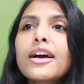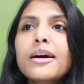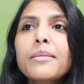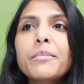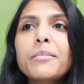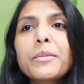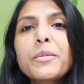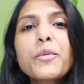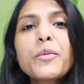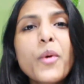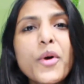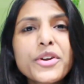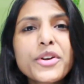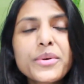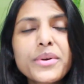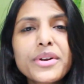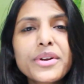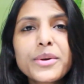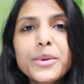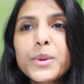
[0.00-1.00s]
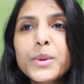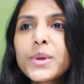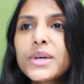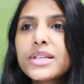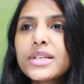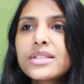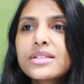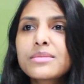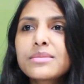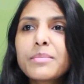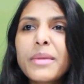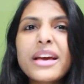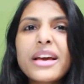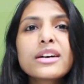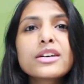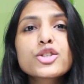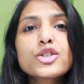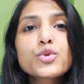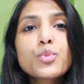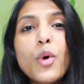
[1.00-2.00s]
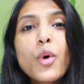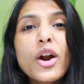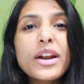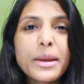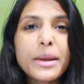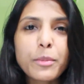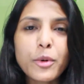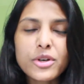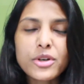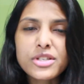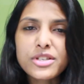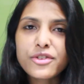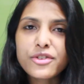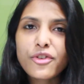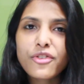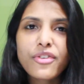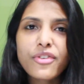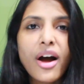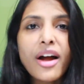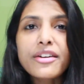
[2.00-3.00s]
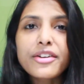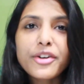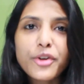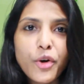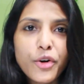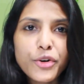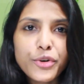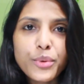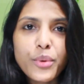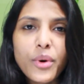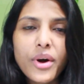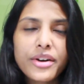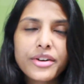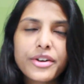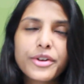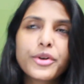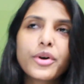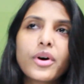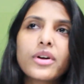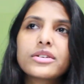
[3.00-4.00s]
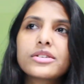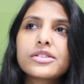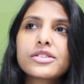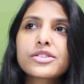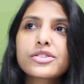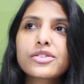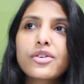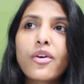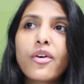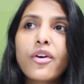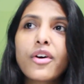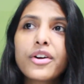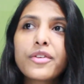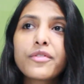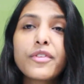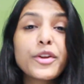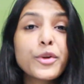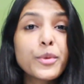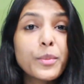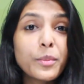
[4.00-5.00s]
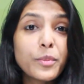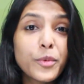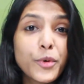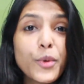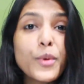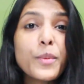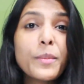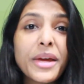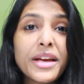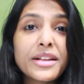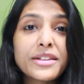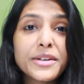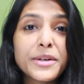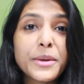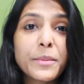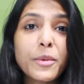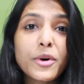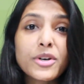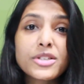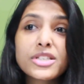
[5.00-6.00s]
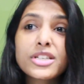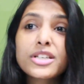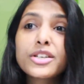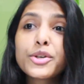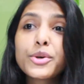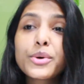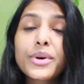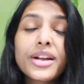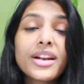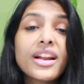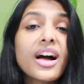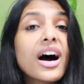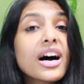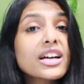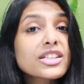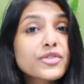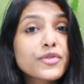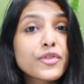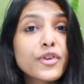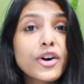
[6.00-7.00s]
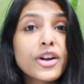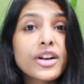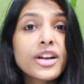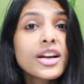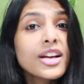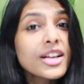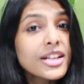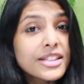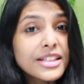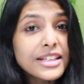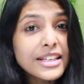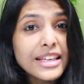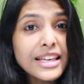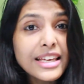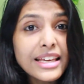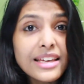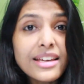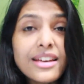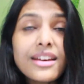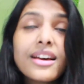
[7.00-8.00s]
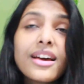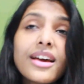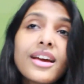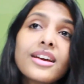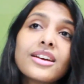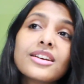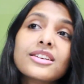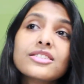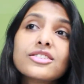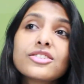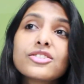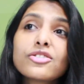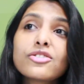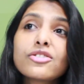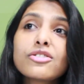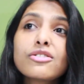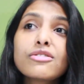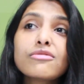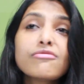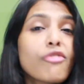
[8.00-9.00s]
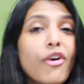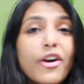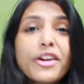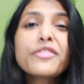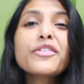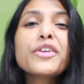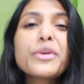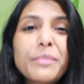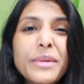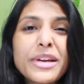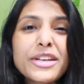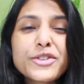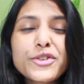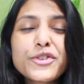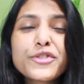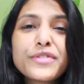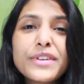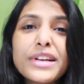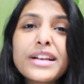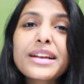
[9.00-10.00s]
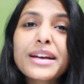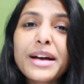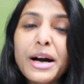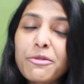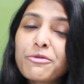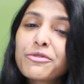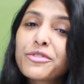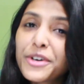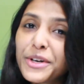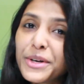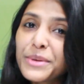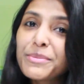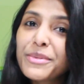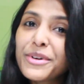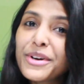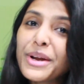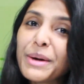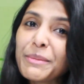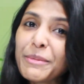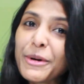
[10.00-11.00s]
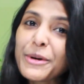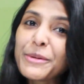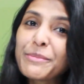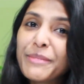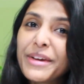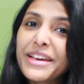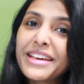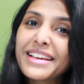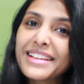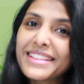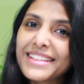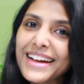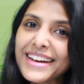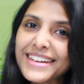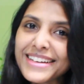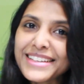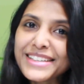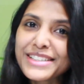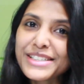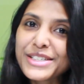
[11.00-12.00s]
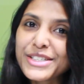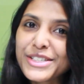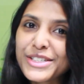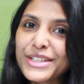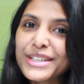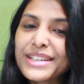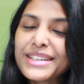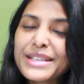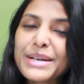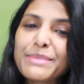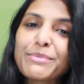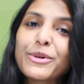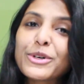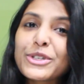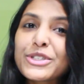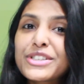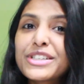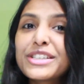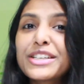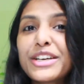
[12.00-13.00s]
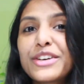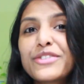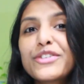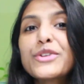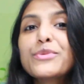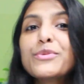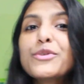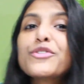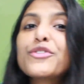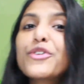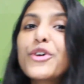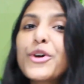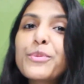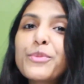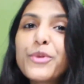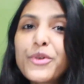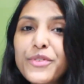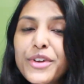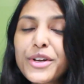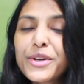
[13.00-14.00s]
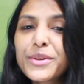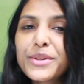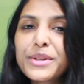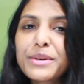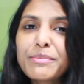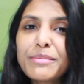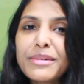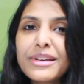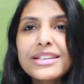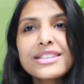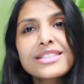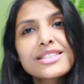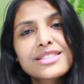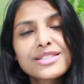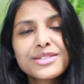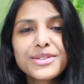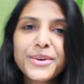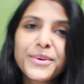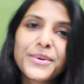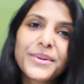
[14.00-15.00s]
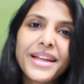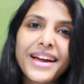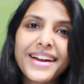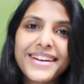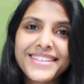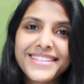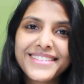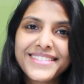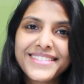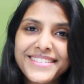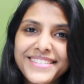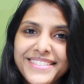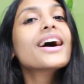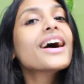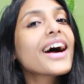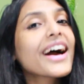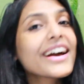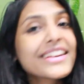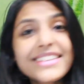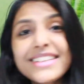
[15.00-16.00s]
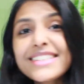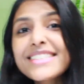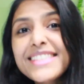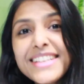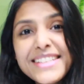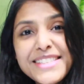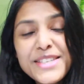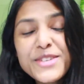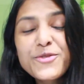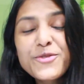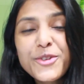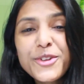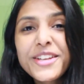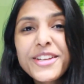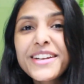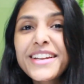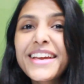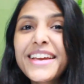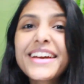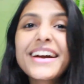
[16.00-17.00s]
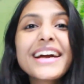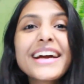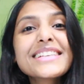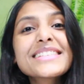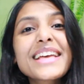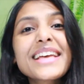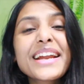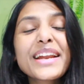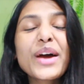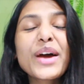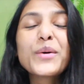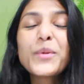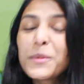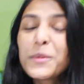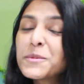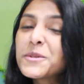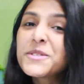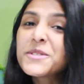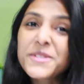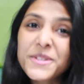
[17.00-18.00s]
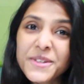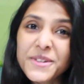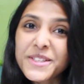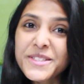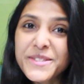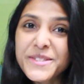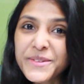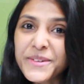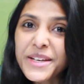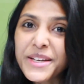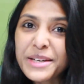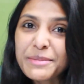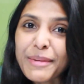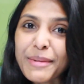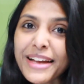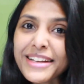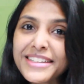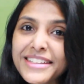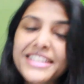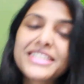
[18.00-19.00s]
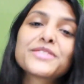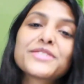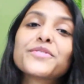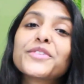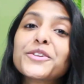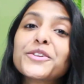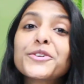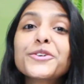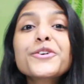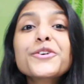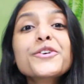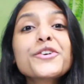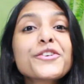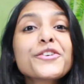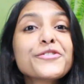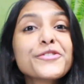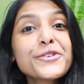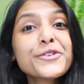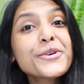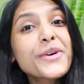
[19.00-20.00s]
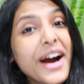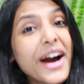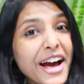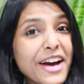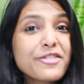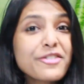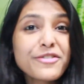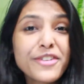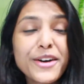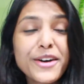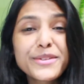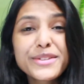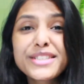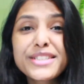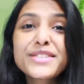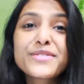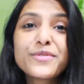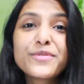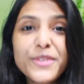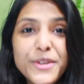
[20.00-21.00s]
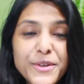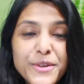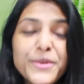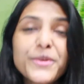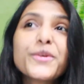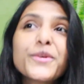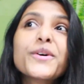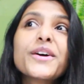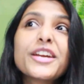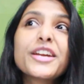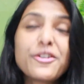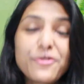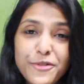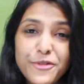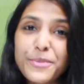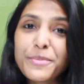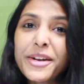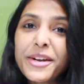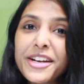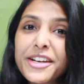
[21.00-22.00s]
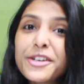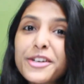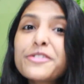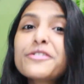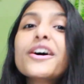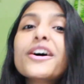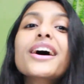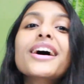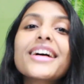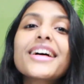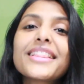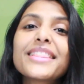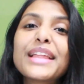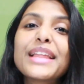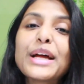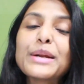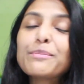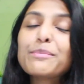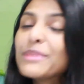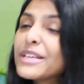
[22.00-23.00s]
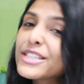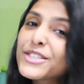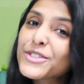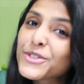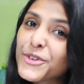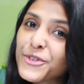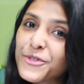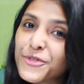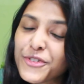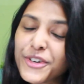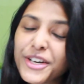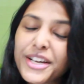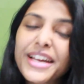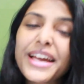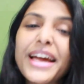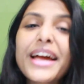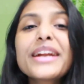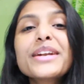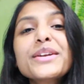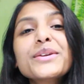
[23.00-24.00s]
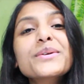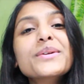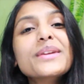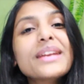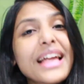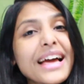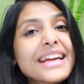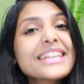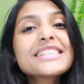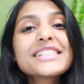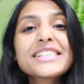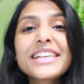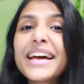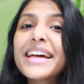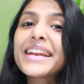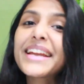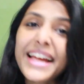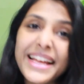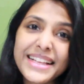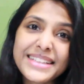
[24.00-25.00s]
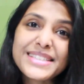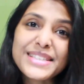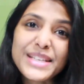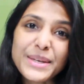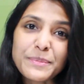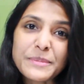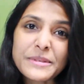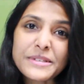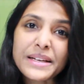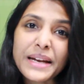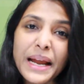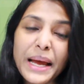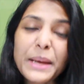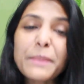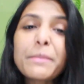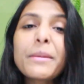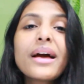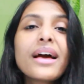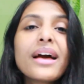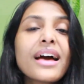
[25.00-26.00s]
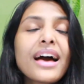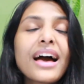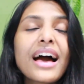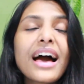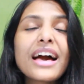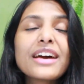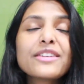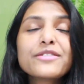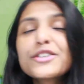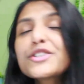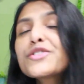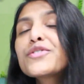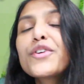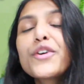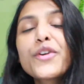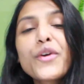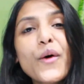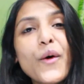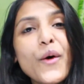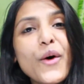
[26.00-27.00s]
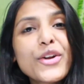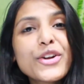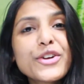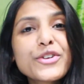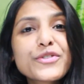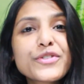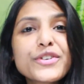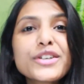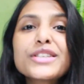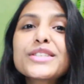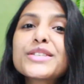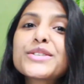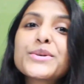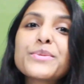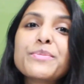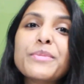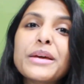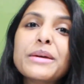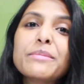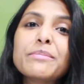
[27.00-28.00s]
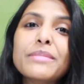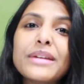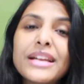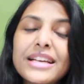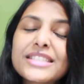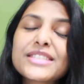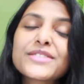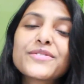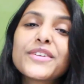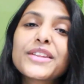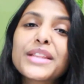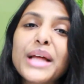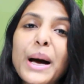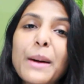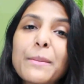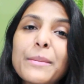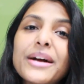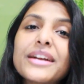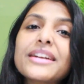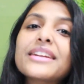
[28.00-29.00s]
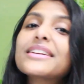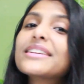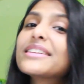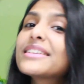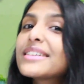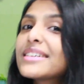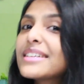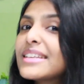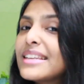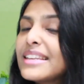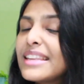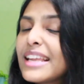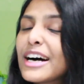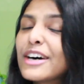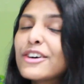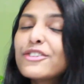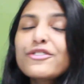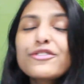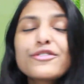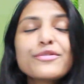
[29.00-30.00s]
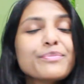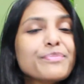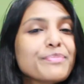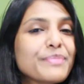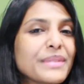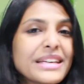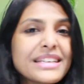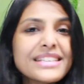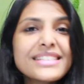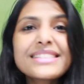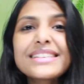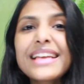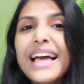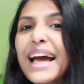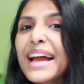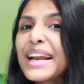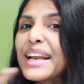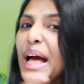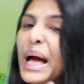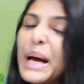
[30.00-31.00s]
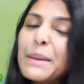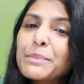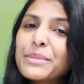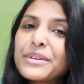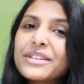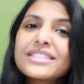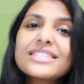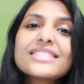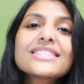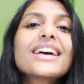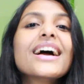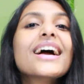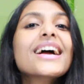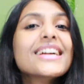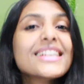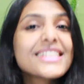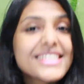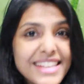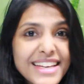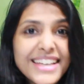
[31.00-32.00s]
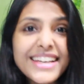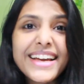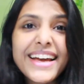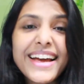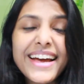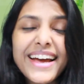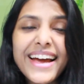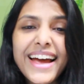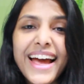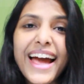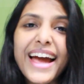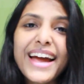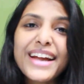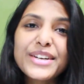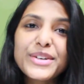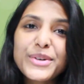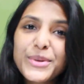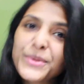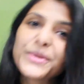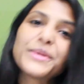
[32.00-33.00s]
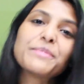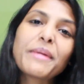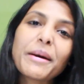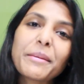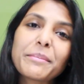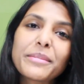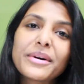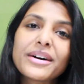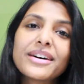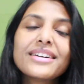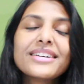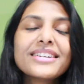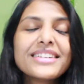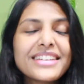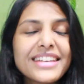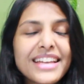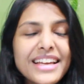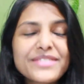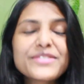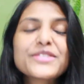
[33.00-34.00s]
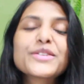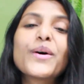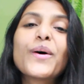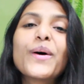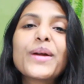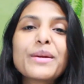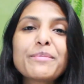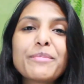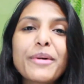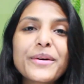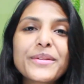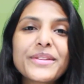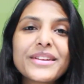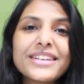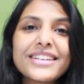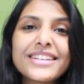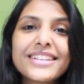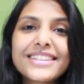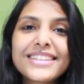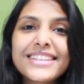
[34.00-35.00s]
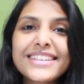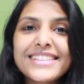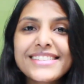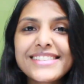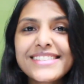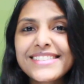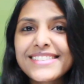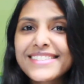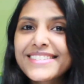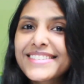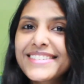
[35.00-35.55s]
Maybe what you can do is make a small deposit of $100 or $200, or when you do make the deposit, you can ask for the key. So whatever makes you feel comfortable about making that initial deposit even before moving to the place, do that. I guess that's it for the day, guys, and I hope to see you all soon in my next video. If you have found this video informative, then please don't forget to like, share and subscribe. I wish for all of us to be blessed with abundant love, peace and happiness. Take care, and do remember, life's all about the little things.